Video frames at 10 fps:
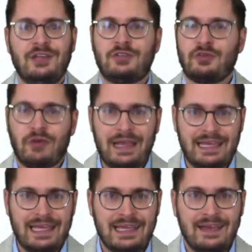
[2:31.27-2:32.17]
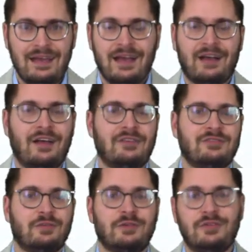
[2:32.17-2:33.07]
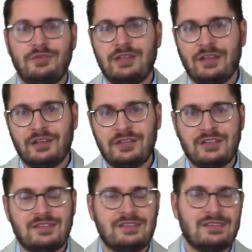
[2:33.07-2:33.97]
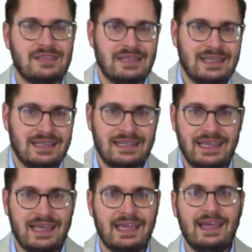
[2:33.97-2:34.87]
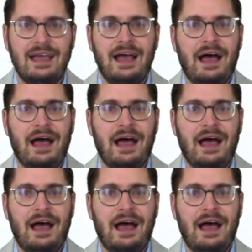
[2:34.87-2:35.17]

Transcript: training, a customer due diligence, and CDD,